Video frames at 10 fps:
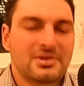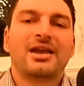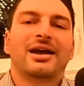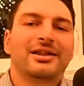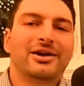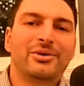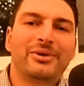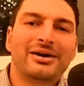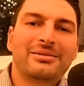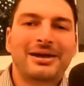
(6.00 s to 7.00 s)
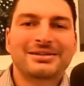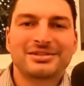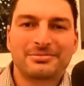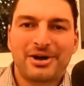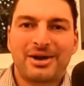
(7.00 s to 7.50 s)
Hello and welcome back to
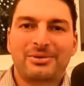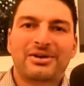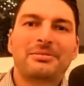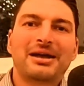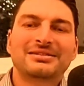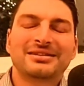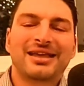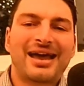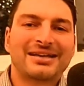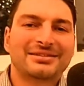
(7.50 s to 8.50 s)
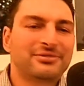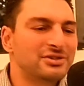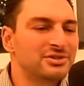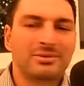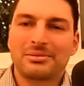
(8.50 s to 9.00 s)
the pod. Welcome back to the cast, the
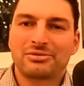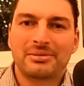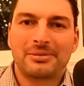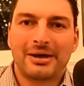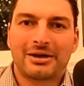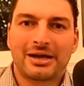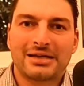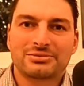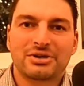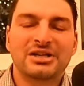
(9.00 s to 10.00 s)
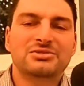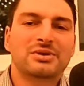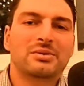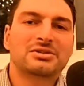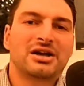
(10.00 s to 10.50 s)
Future Web3 podcast, where each
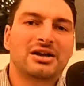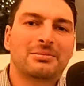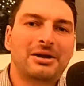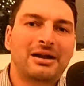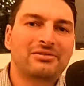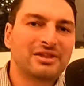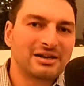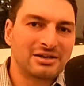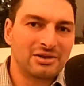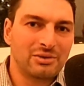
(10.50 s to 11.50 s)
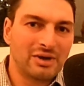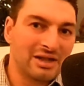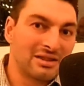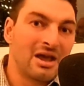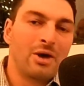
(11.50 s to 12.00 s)
week we talk about everything to do
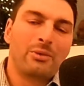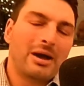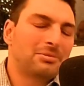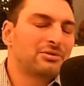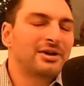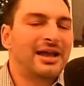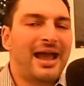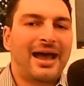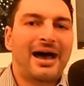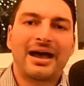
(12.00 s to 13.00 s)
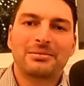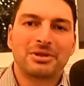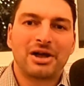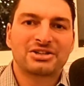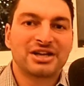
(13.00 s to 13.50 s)
with Web3, AI, and
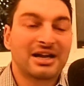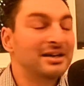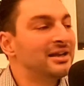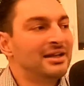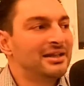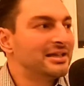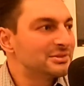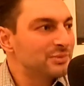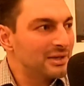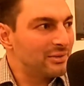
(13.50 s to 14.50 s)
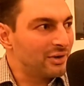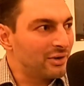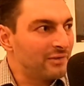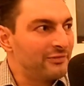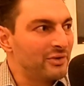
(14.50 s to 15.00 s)
blockchain. This week we're
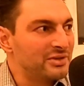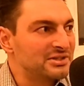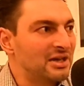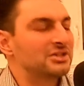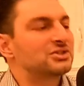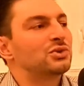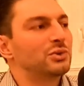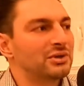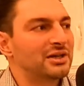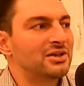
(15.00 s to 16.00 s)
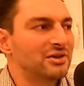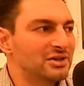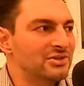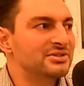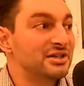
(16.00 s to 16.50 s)
going to focus on a tool that you can
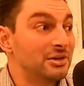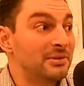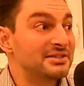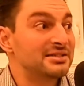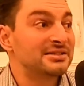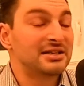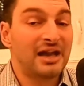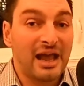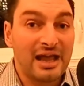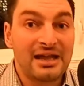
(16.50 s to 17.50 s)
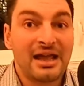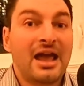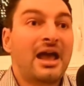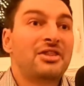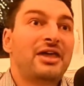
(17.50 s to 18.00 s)
use in your business today
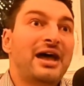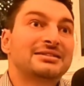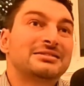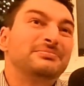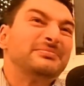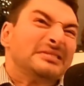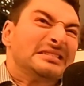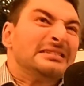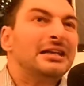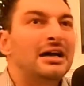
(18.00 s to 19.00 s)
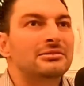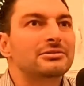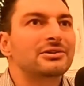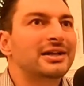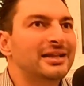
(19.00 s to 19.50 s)
that's not
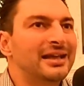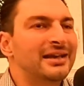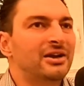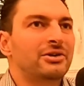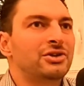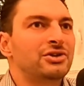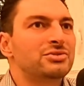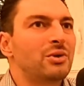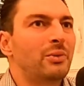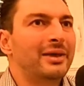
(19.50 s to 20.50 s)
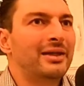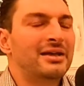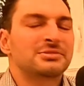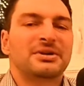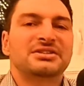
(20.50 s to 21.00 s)
really in our usual
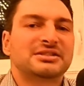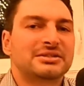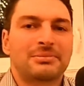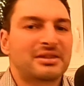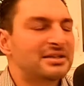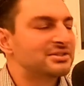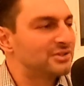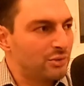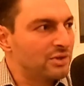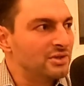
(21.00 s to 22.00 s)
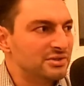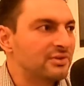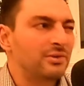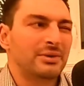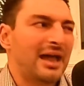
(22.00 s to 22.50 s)
wheelhouse, but it's something that's so
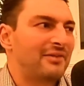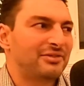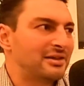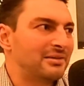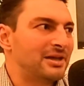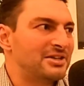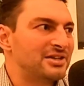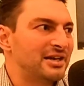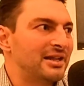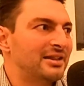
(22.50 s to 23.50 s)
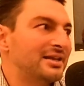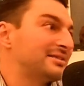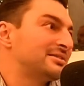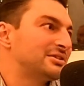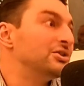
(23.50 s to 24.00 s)
useful we have to mention it, and
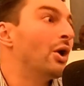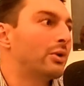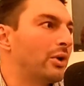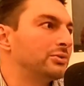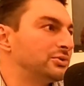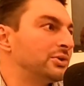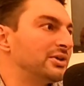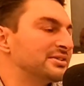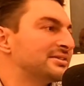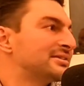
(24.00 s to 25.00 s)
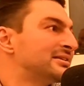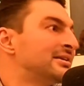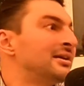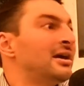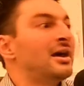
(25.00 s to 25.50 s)
that's no-code tools.
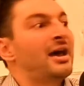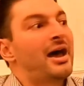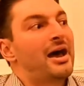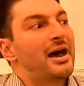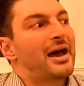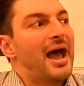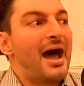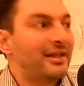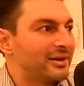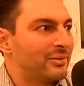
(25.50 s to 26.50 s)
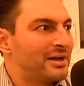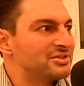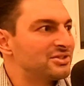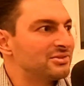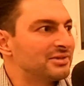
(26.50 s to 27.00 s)
Aleck, why
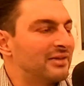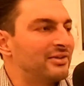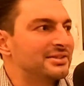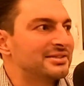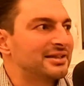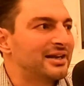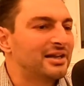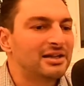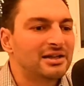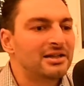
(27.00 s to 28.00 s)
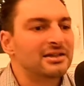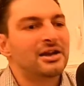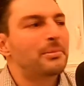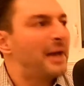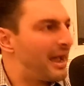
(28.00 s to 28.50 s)
don't you give us a
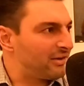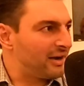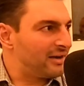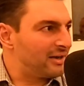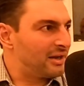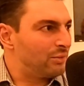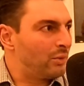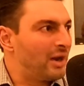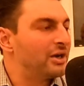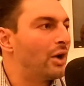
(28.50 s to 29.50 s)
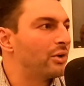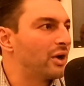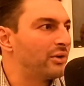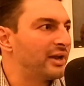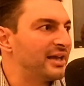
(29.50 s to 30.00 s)
little background on what no
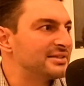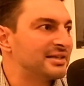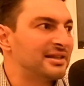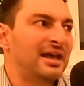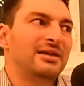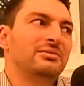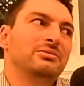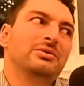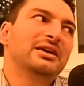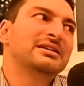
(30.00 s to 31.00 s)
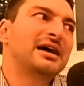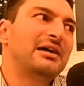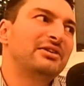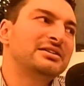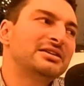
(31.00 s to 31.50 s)
code is, and then we can
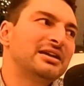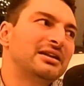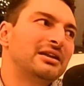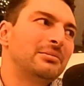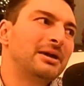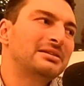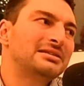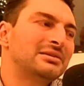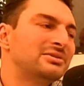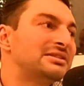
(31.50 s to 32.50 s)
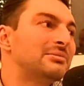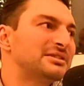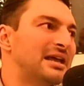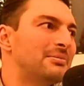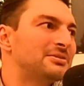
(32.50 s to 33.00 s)
dive into it a little bit with some
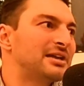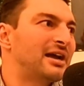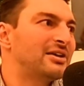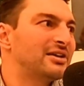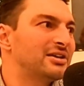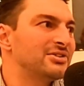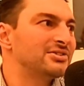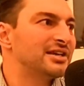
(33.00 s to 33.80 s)
examples on how you can use it.